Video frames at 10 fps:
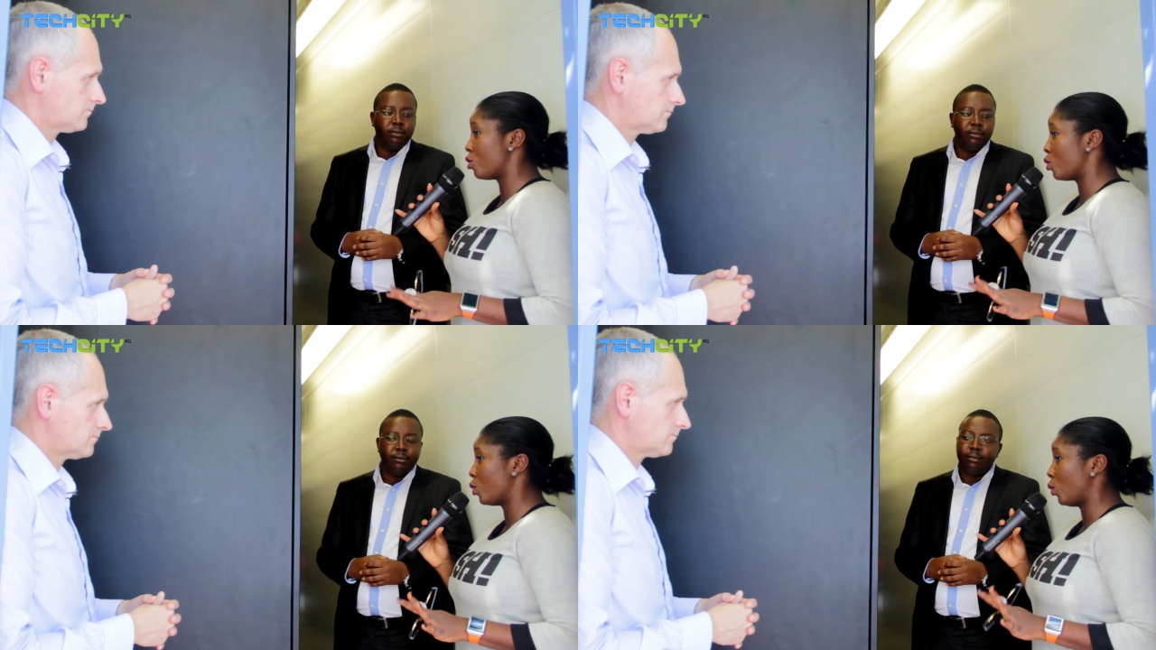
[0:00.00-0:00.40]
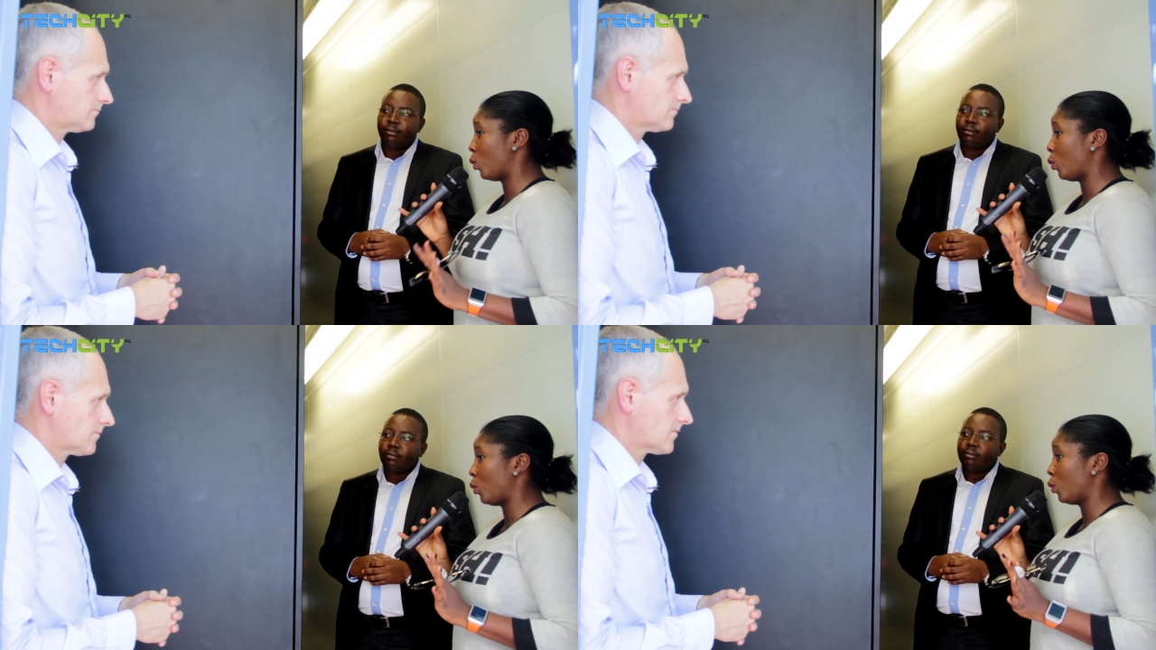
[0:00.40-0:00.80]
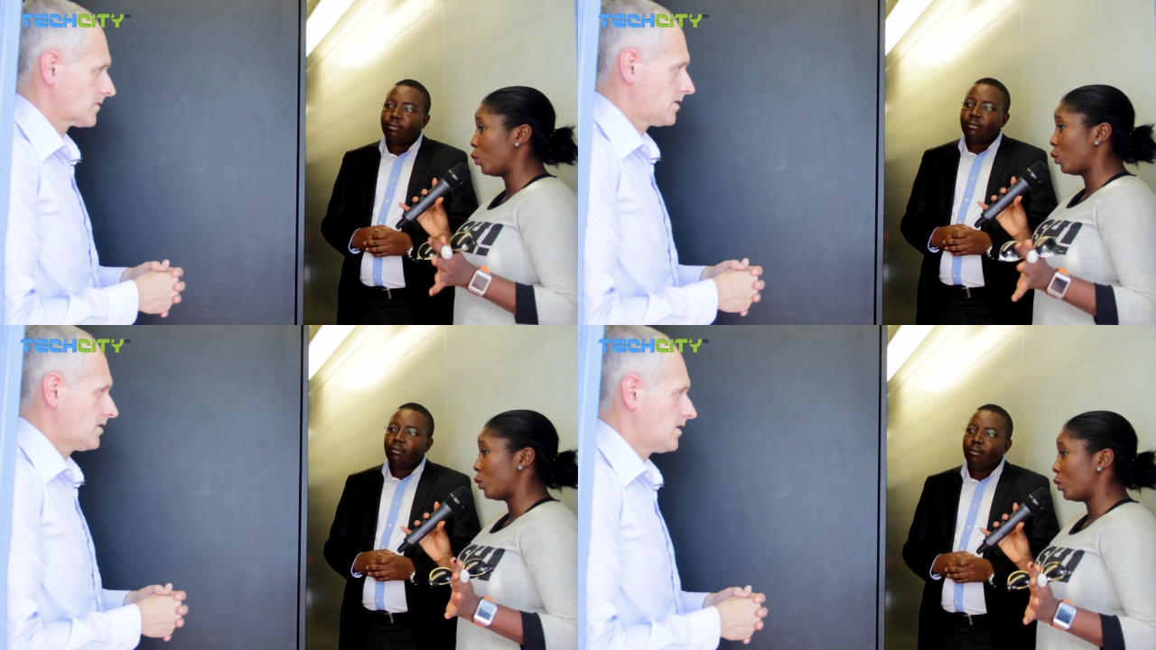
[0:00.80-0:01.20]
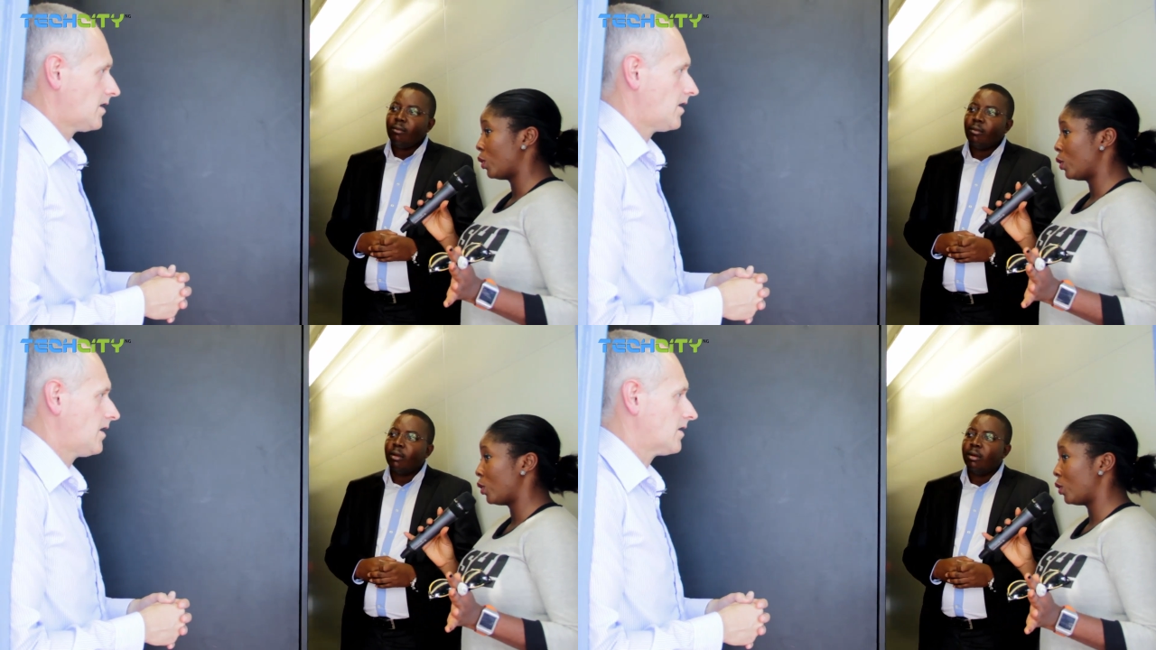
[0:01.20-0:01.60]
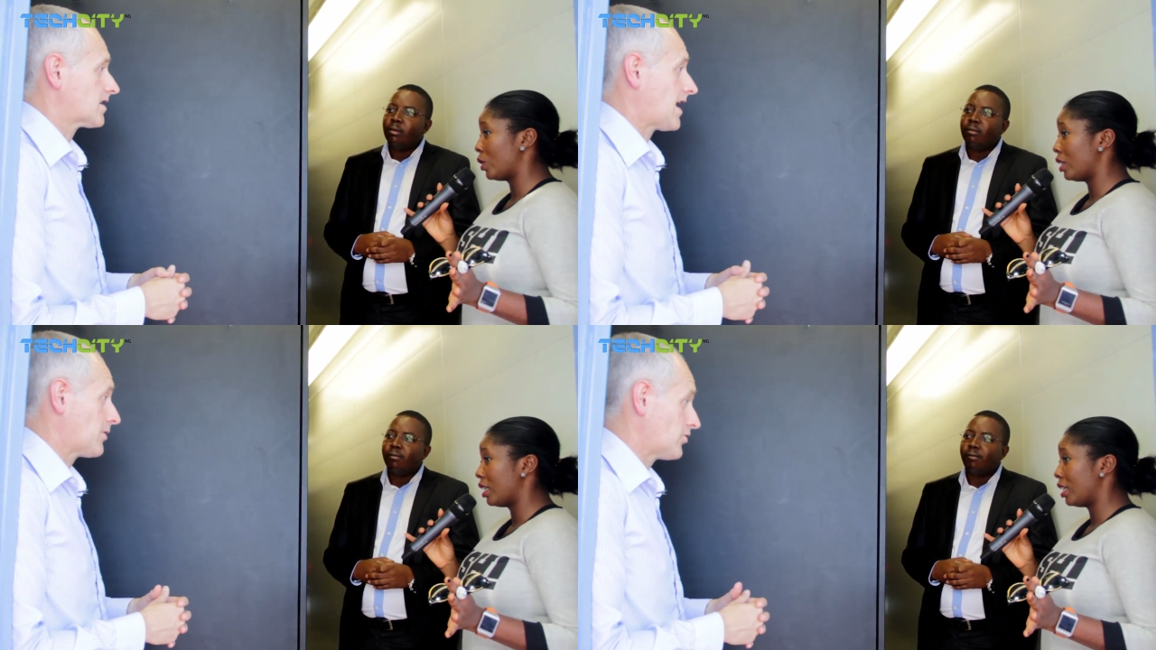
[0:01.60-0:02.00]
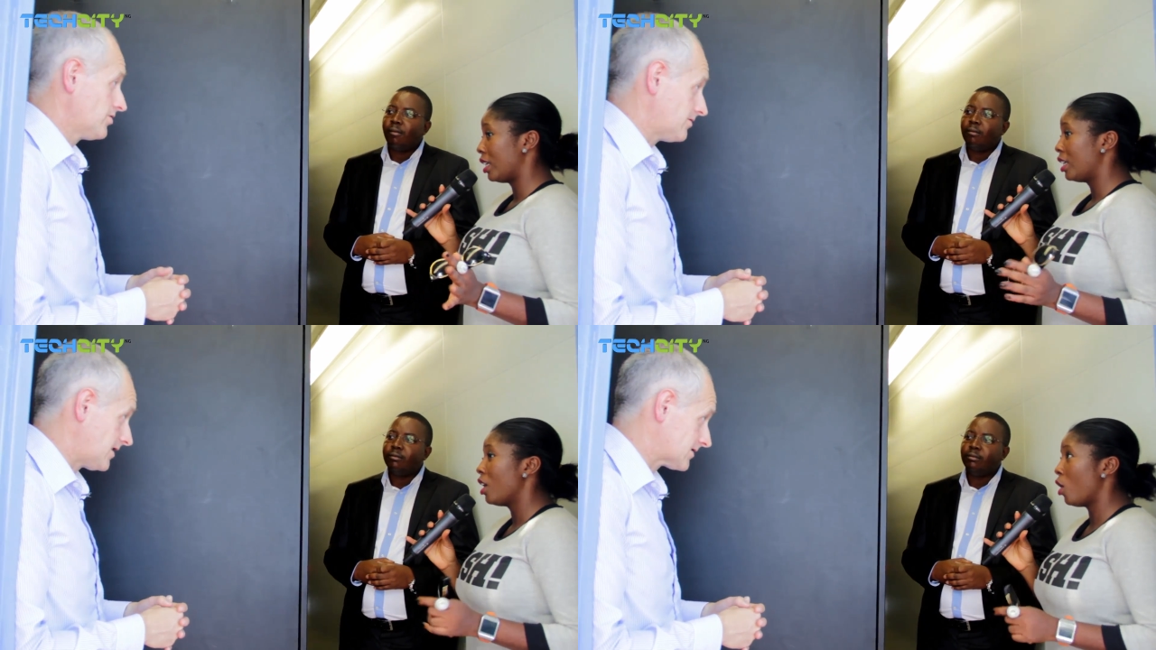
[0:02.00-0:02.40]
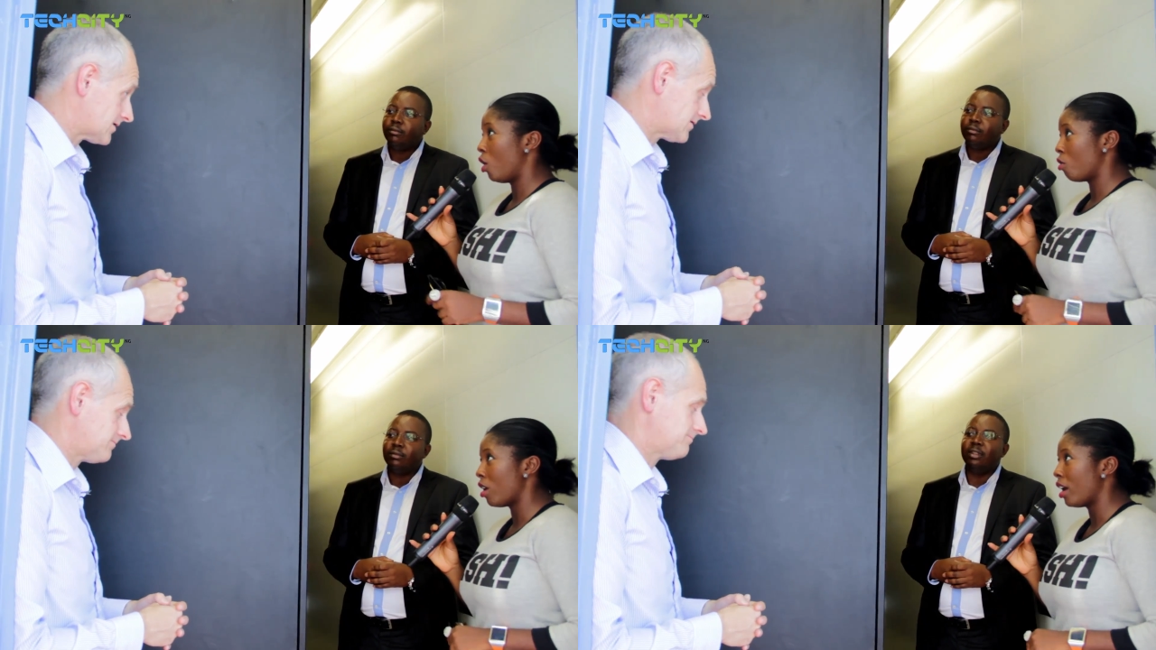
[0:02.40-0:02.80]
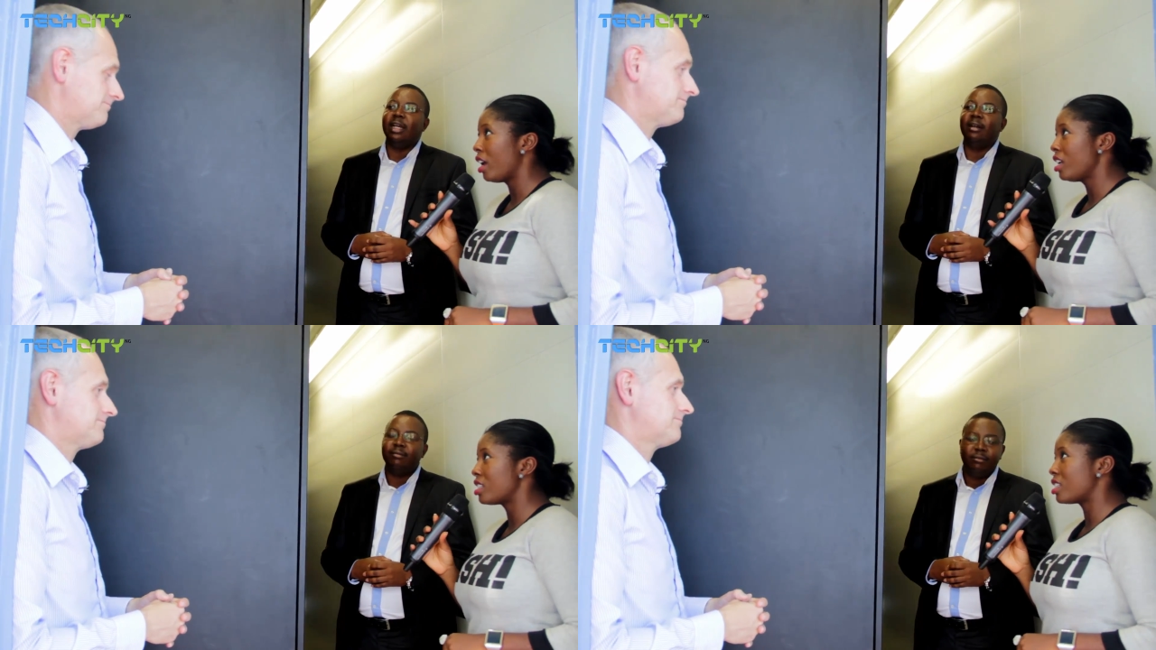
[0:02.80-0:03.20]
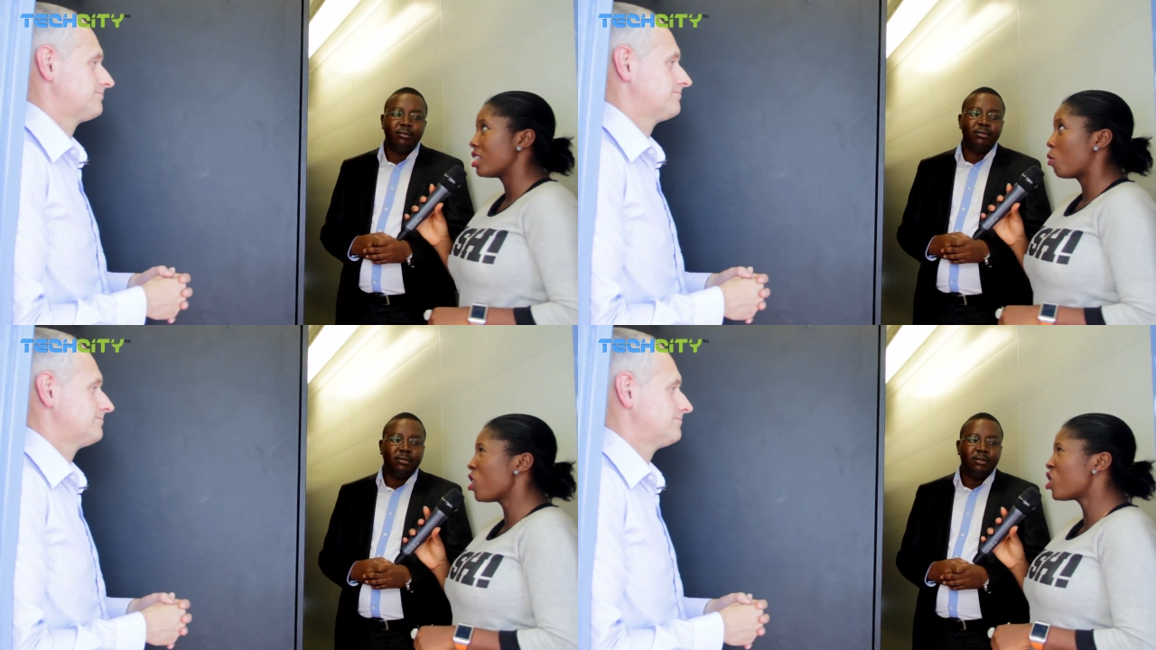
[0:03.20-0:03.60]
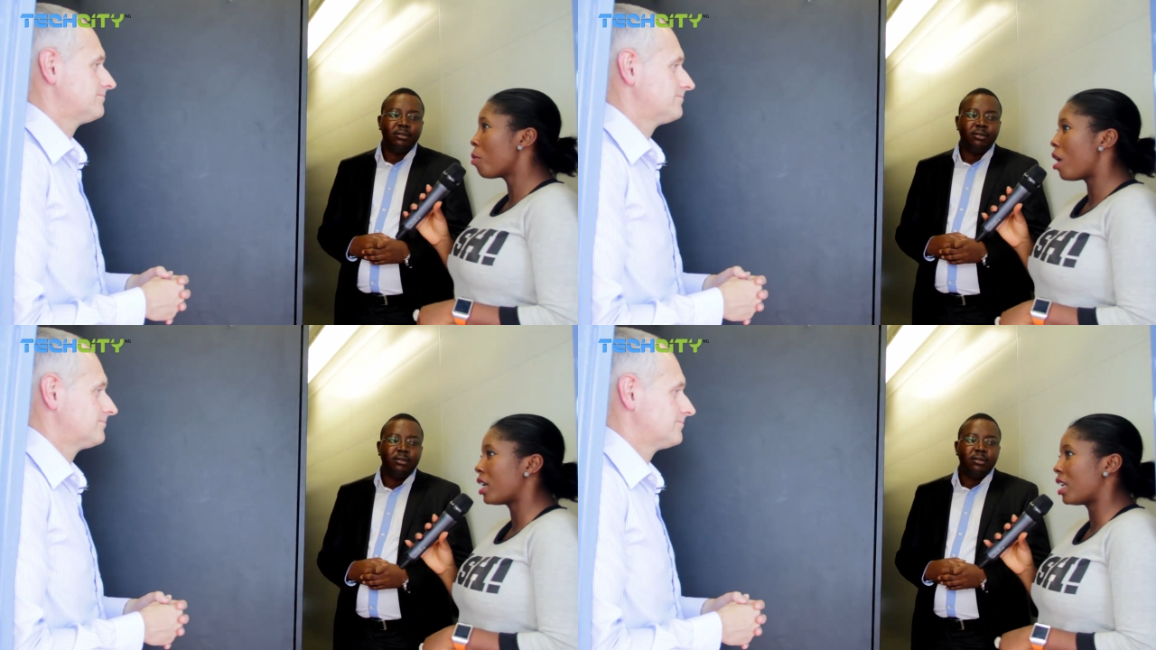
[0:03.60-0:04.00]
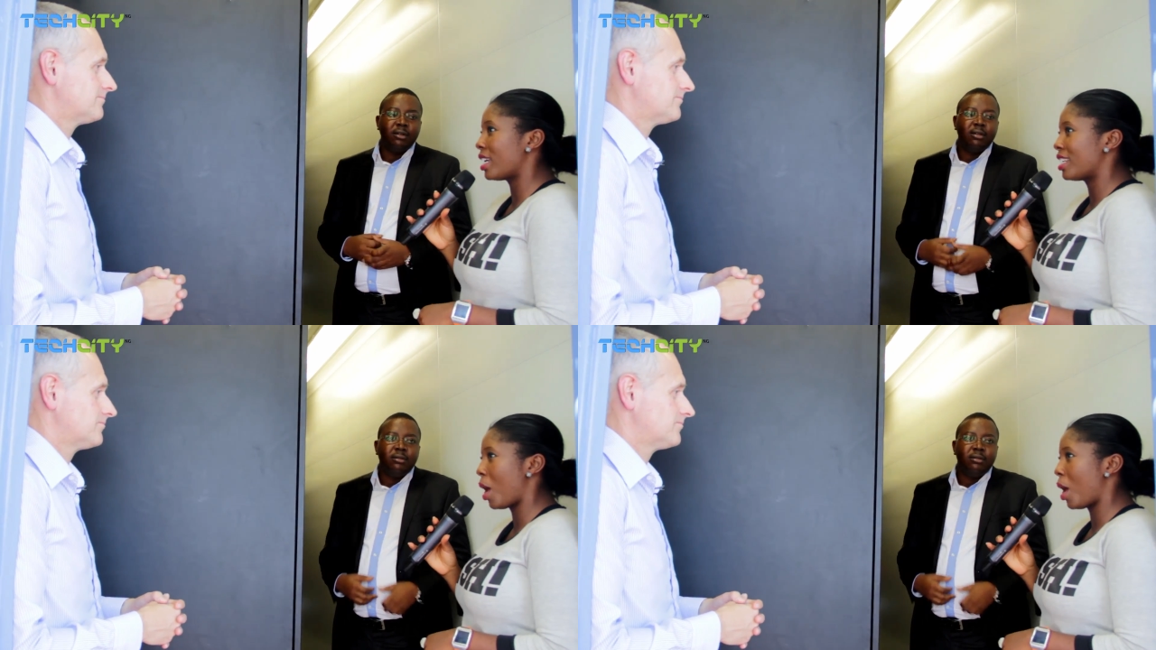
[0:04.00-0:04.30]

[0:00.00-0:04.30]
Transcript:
Speaker 1: to
Speaker 2: Cameroon
Speaker 1: next. All right. What's your market like in